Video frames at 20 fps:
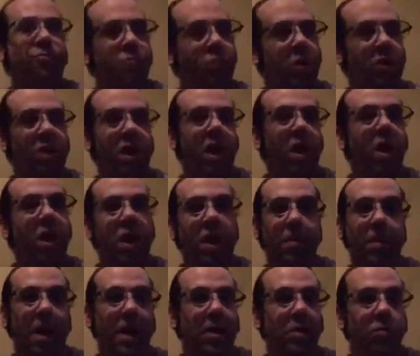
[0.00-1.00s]
What the hell? I
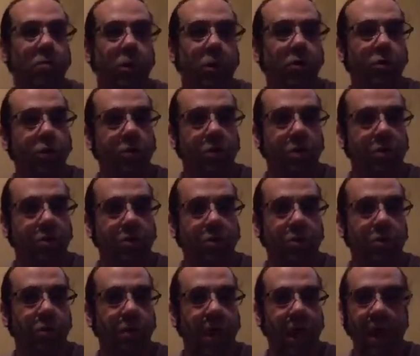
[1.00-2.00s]
might as well do this or
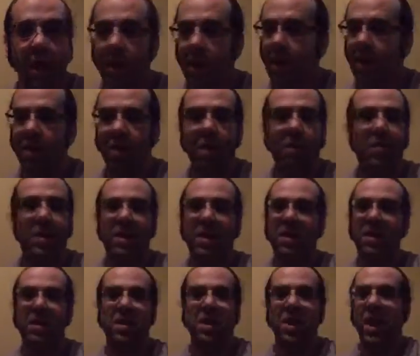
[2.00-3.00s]
do that. Let
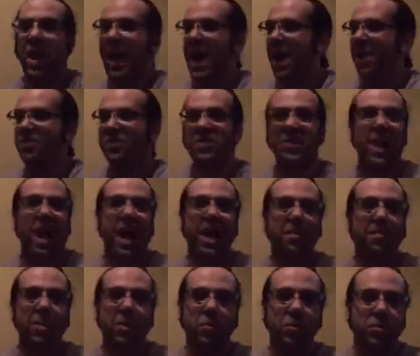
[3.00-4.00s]
me have
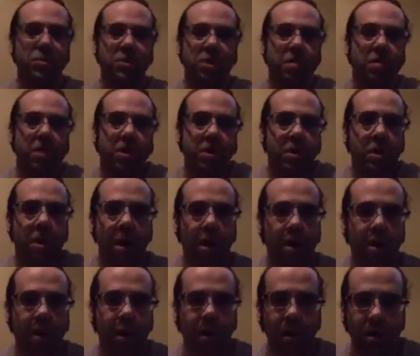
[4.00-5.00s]
sodomy with somebody,
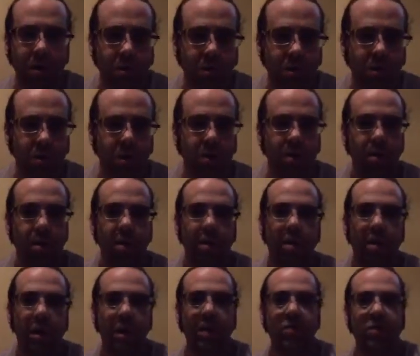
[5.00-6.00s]
like
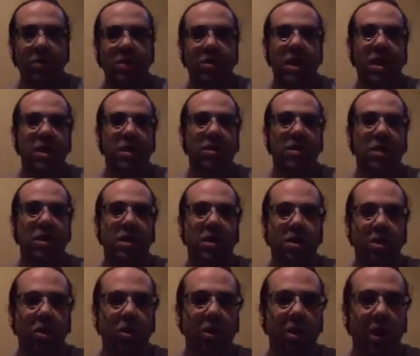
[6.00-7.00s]
if it's anything
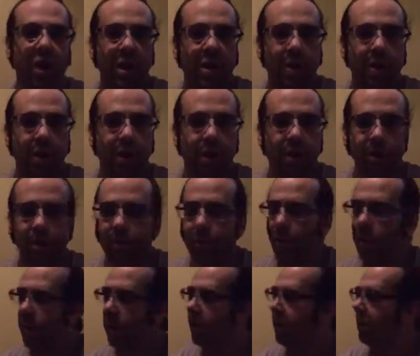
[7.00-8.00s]
good anyway.
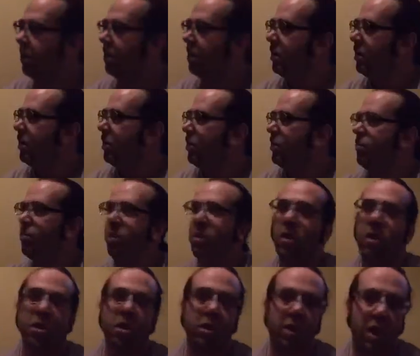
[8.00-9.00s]
But
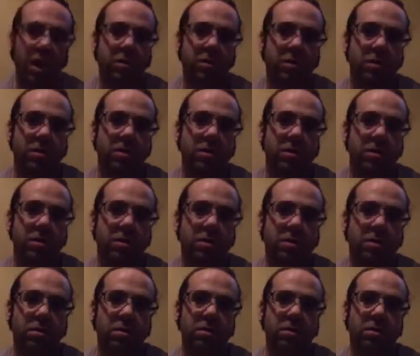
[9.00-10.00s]
nonetheless,
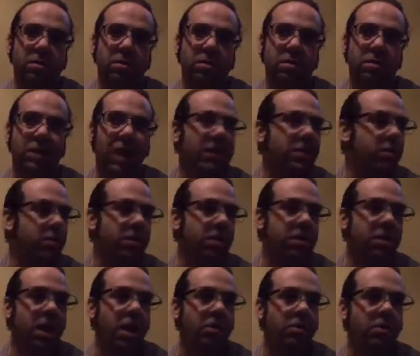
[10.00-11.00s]
that's what the
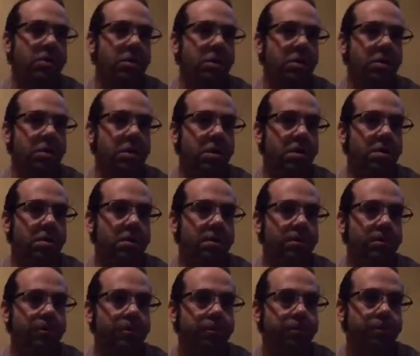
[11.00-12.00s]
1,000 years is.
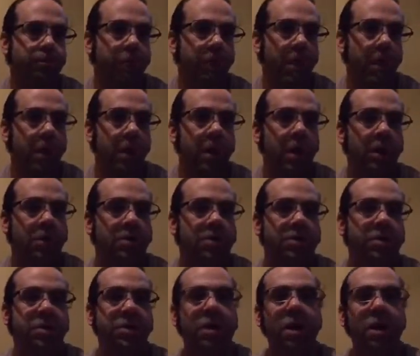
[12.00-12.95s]
It's